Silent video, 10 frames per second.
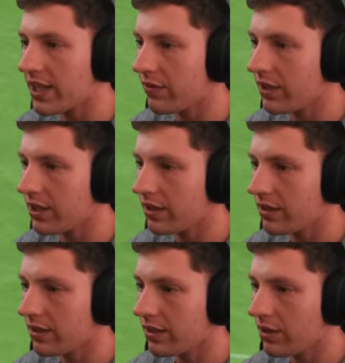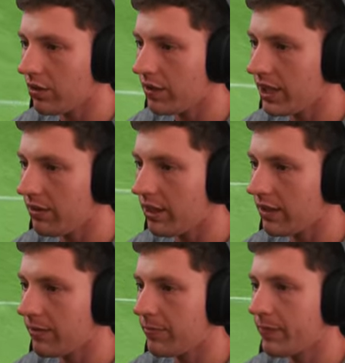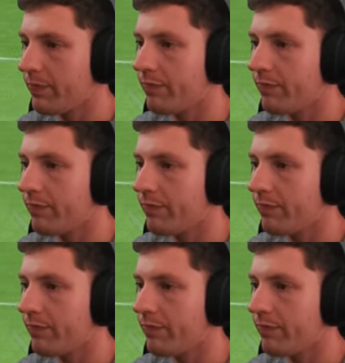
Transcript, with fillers: is that defending? Oh, win that one.